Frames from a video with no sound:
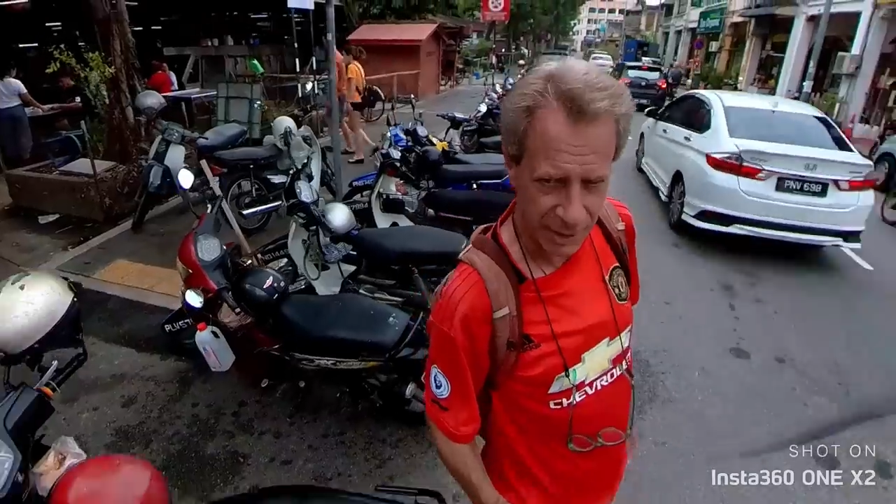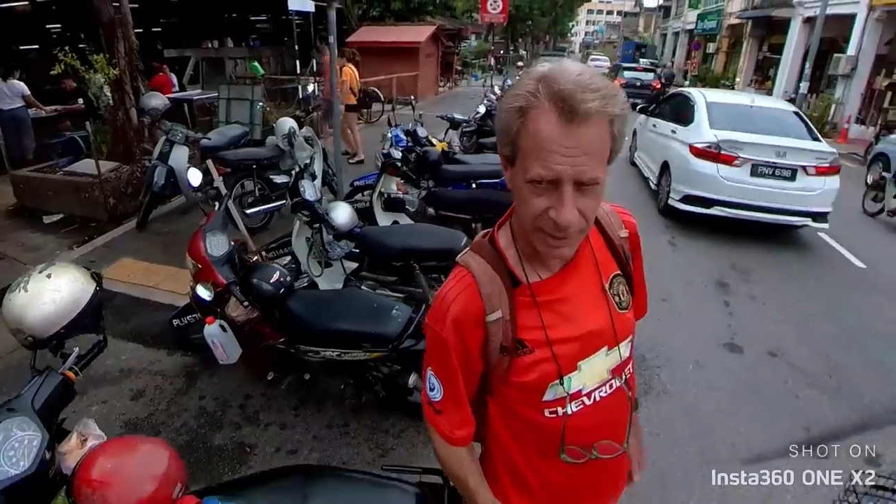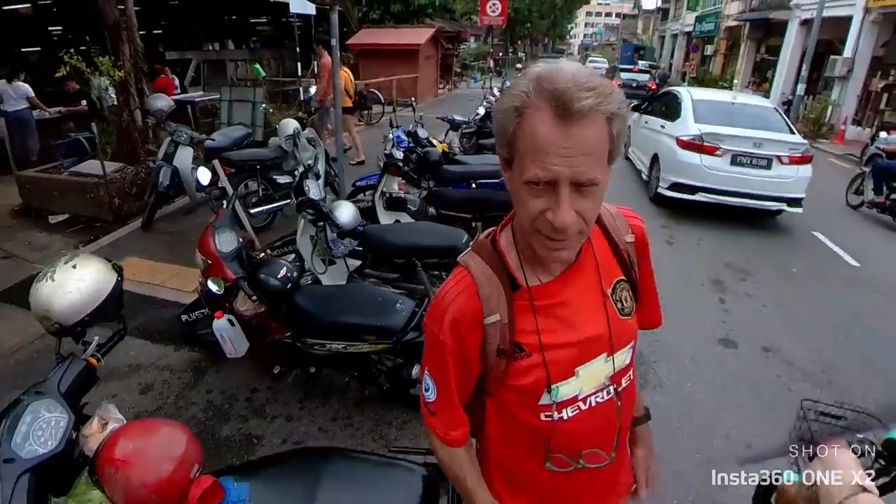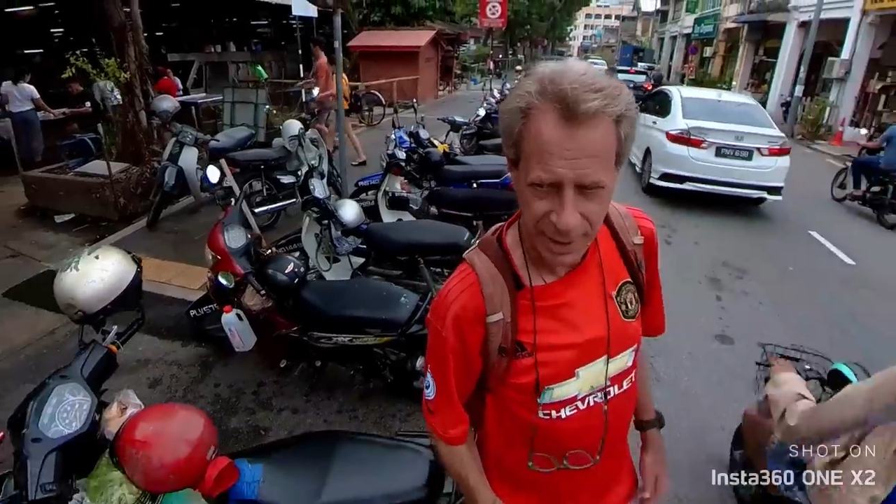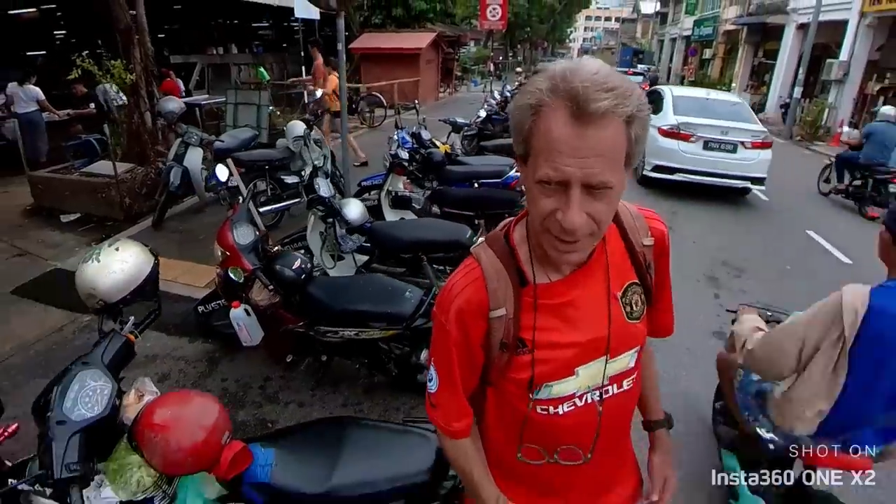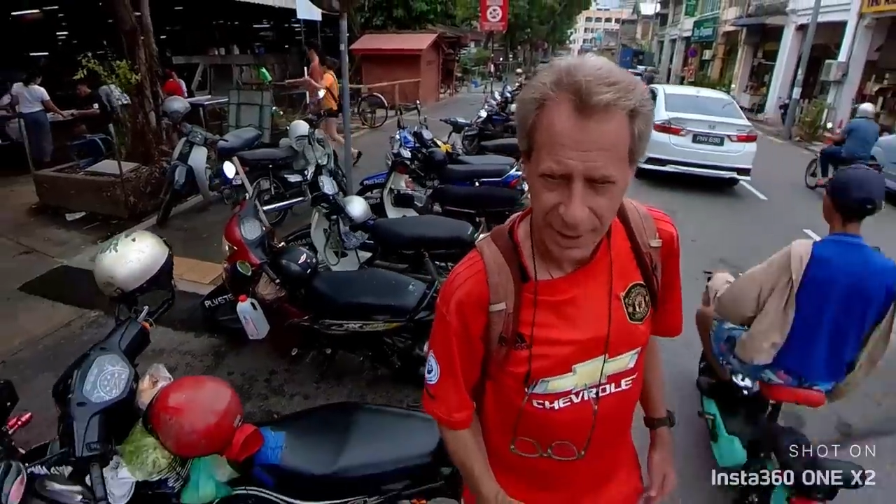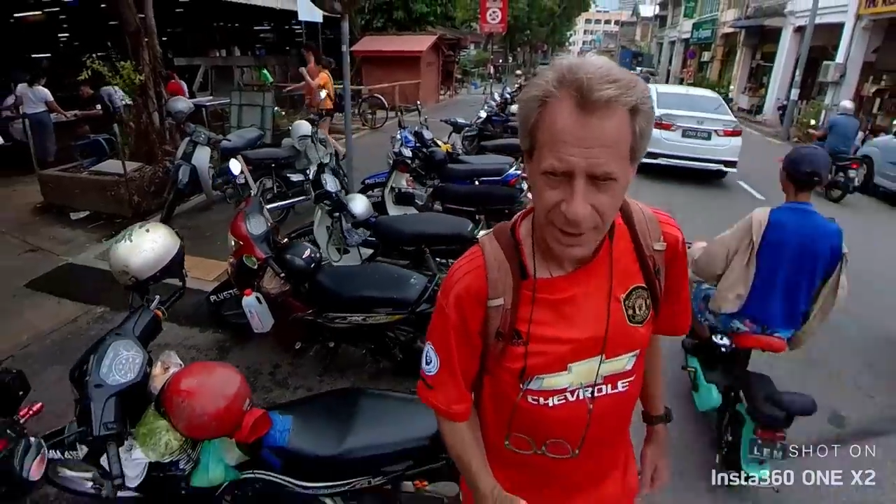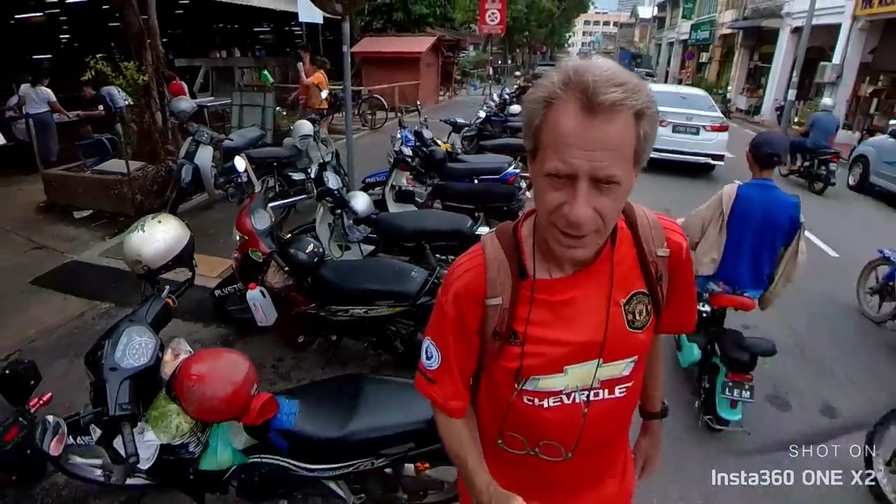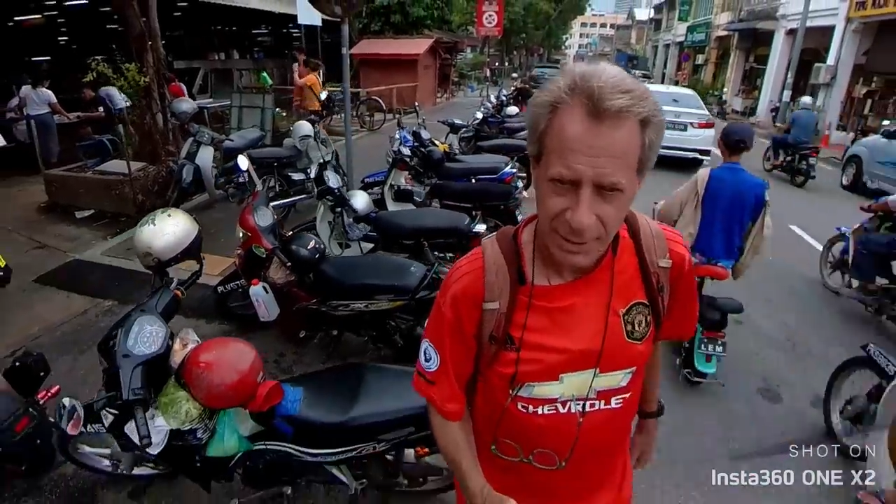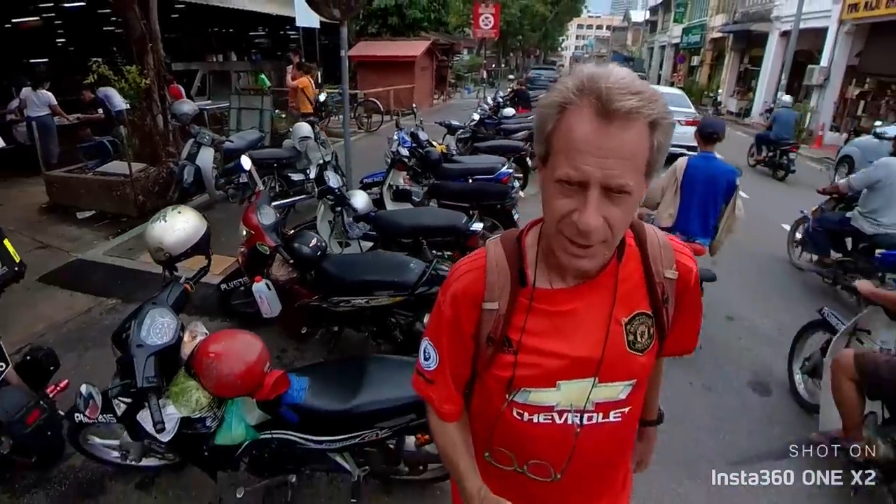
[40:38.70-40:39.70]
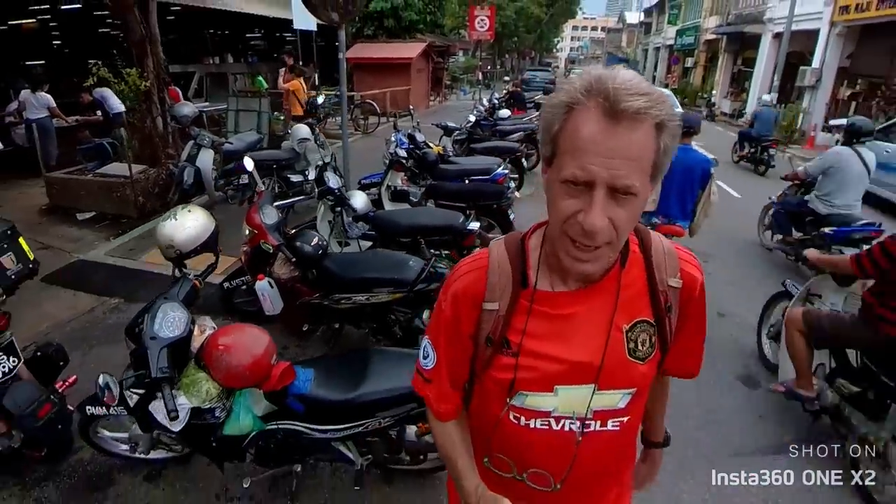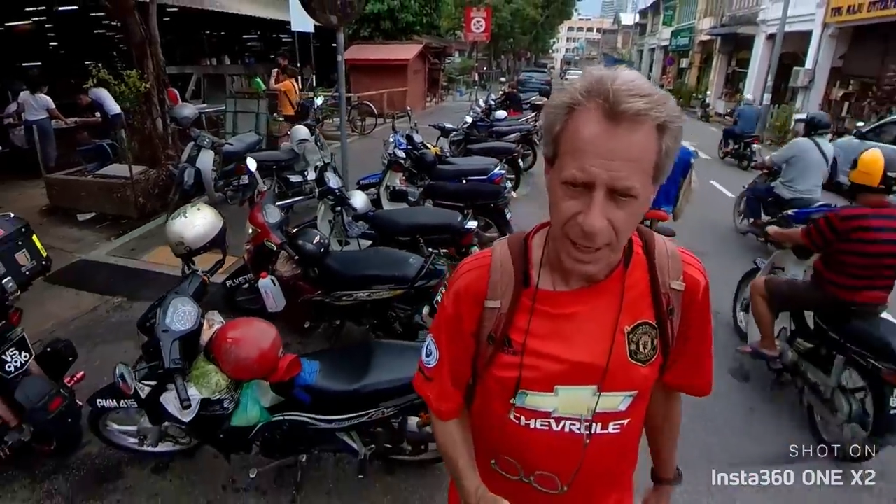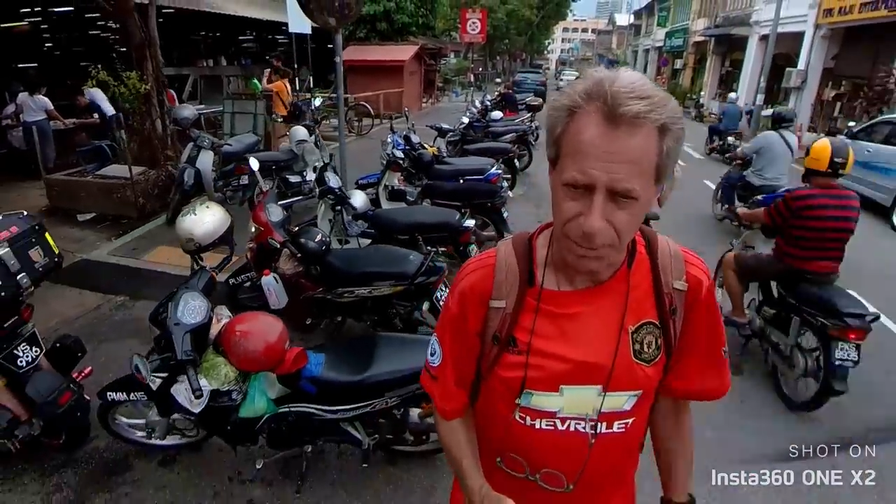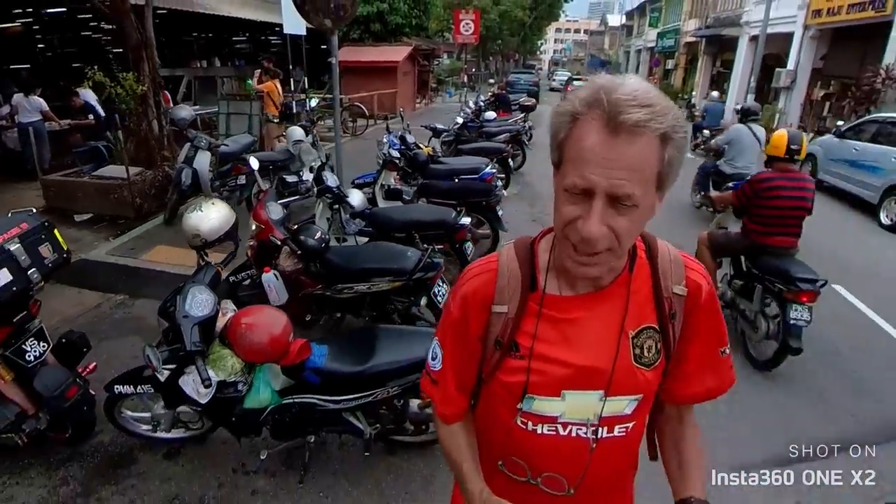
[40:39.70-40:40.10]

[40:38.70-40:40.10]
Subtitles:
about how